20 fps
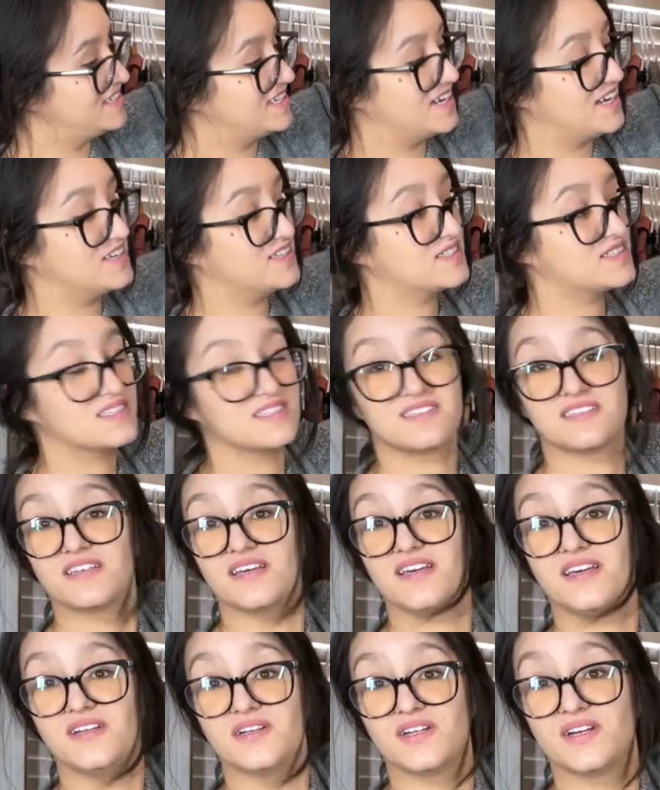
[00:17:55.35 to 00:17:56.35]
This is
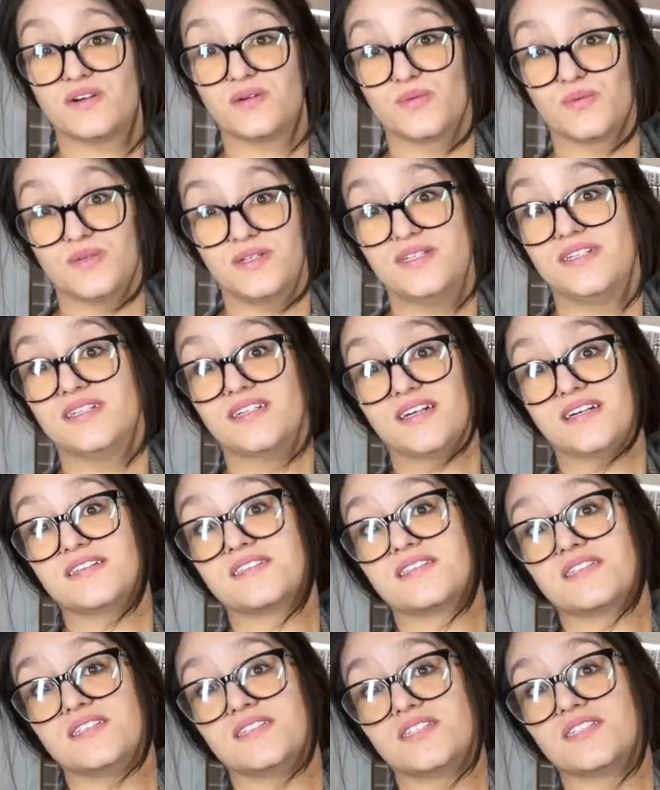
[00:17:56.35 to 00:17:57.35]
in really
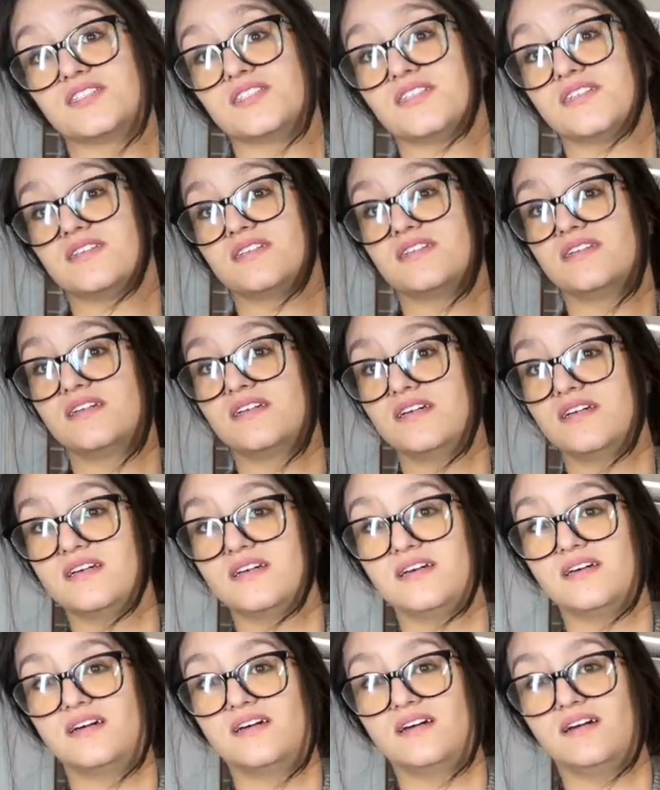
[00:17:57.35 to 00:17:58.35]
nice condition.
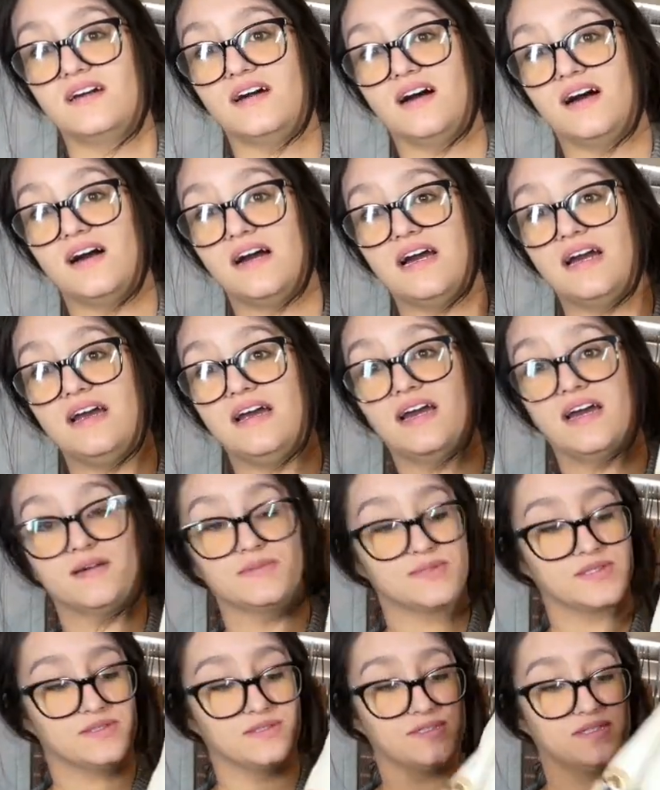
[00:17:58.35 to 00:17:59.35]
I
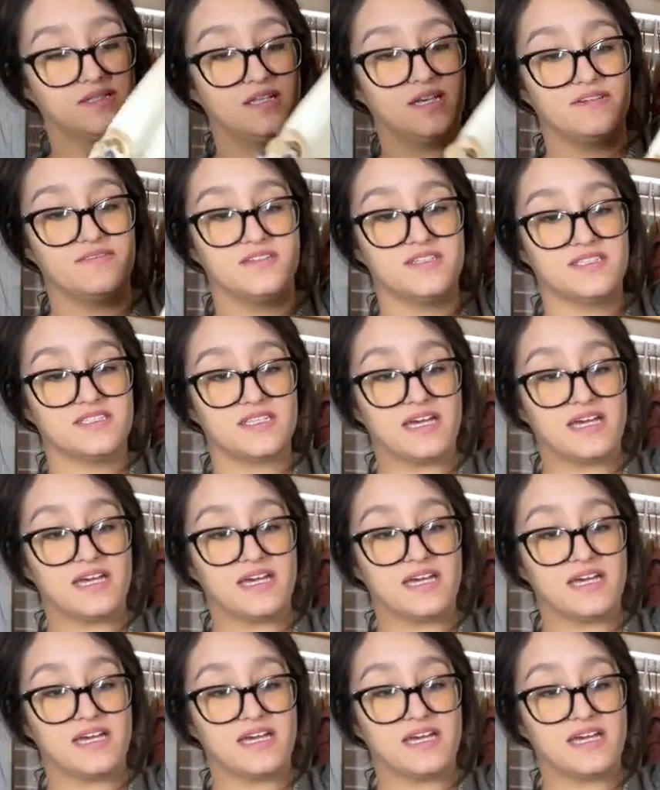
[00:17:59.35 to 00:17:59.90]
absolutely love this.